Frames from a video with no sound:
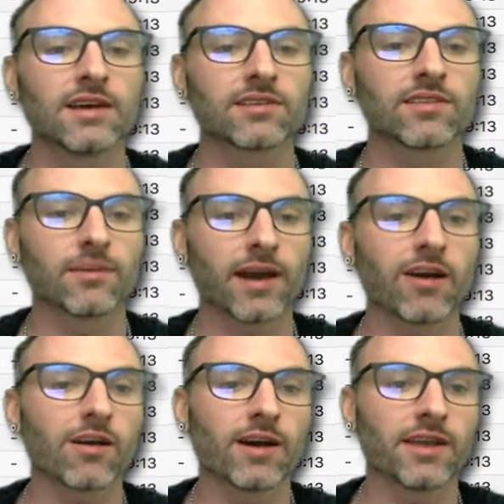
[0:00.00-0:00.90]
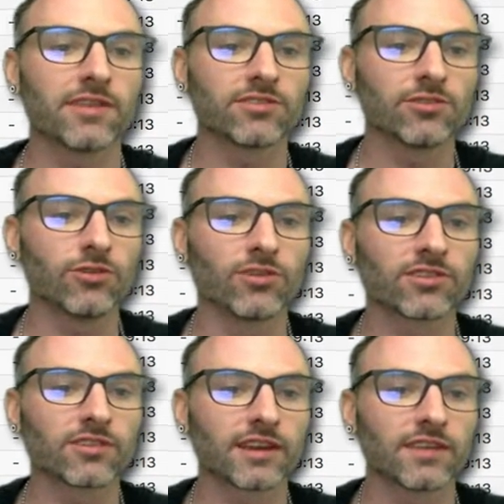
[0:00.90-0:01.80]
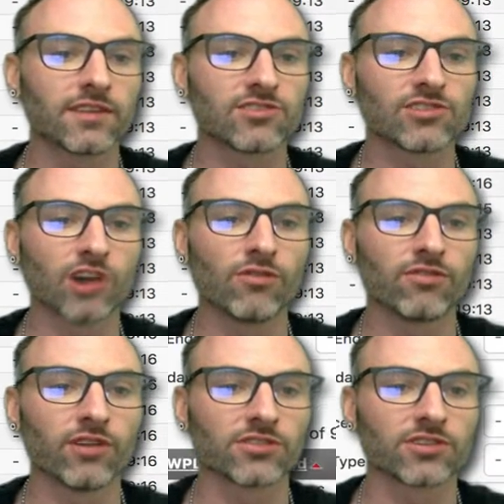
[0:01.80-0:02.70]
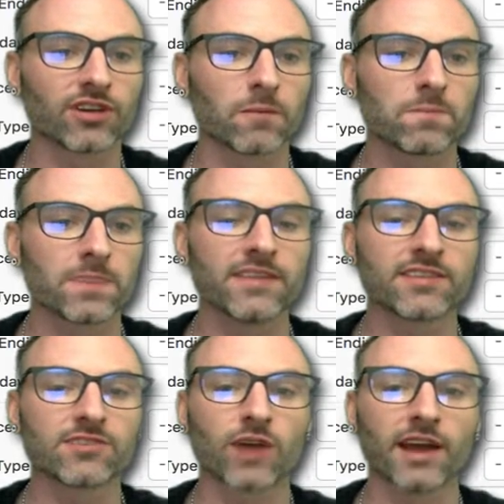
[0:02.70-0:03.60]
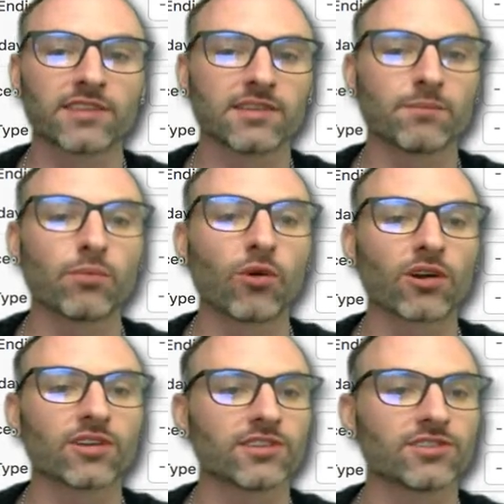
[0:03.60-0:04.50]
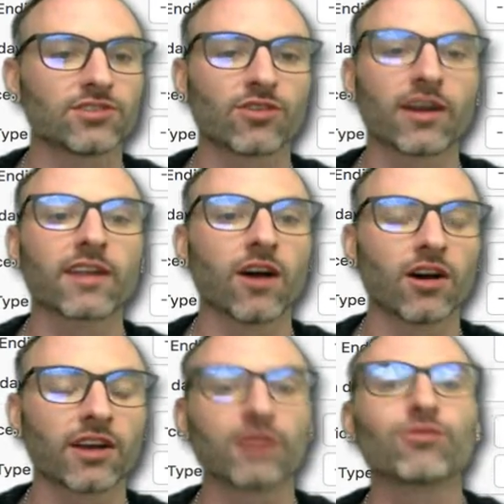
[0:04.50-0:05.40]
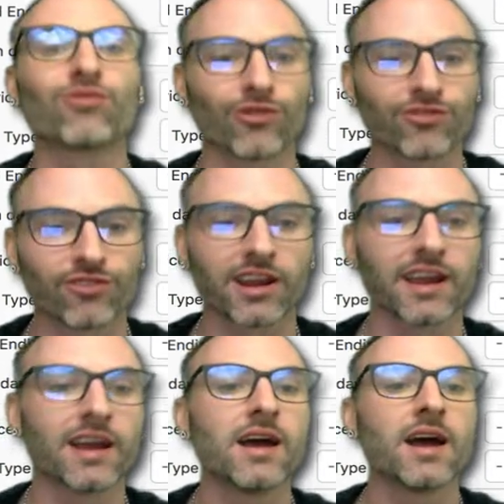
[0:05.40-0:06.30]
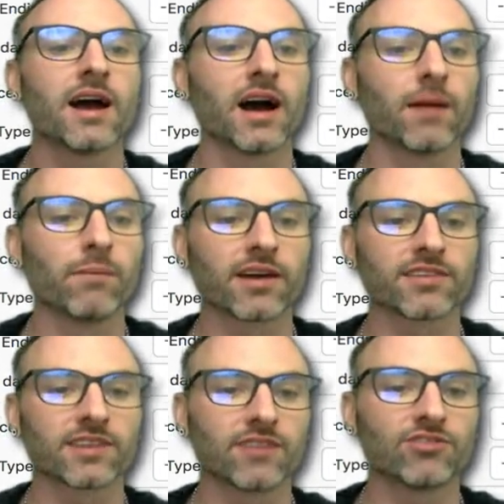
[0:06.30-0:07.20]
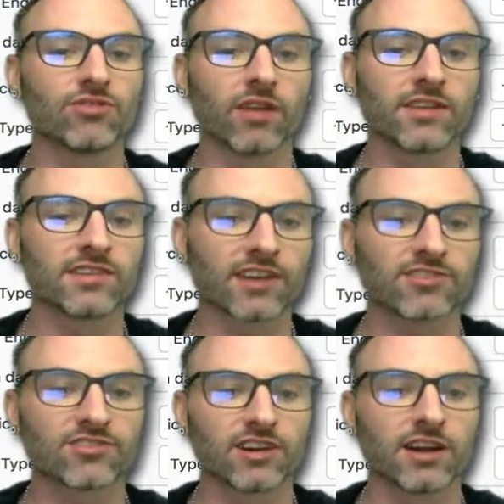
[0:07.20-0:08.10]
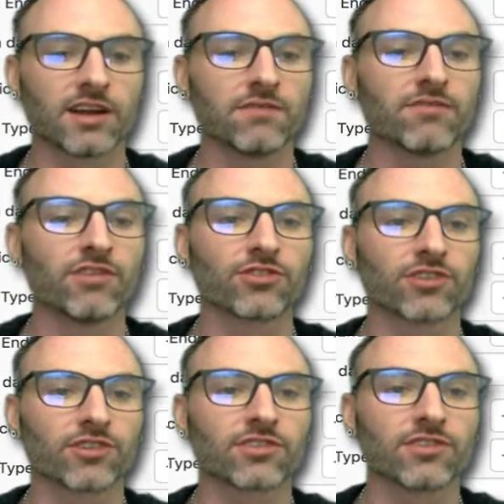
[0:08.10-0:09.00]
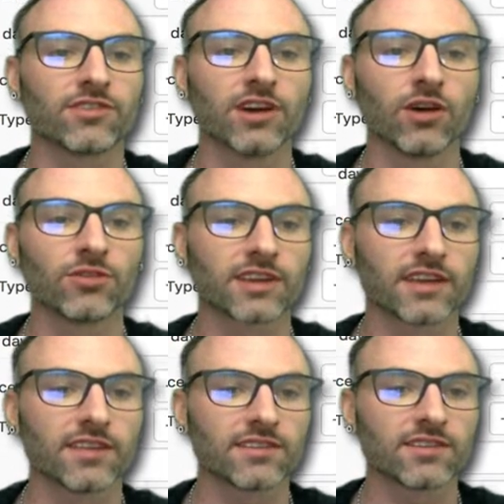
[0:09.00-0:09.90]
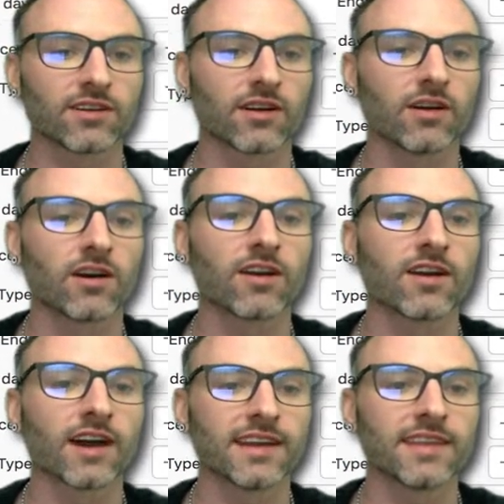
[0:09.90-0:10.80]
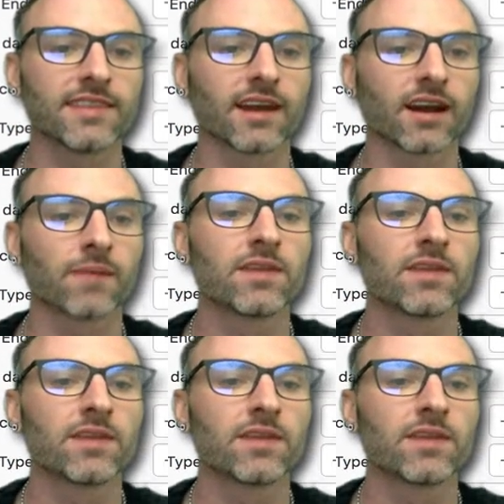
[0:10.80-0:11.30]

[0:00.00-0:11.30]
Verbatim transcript: So the power behind this tool was clicking the show filter. And this is why it's important that you create a login for free um, because it gives you all these extra filters. If you don't, again, these are, are not in there.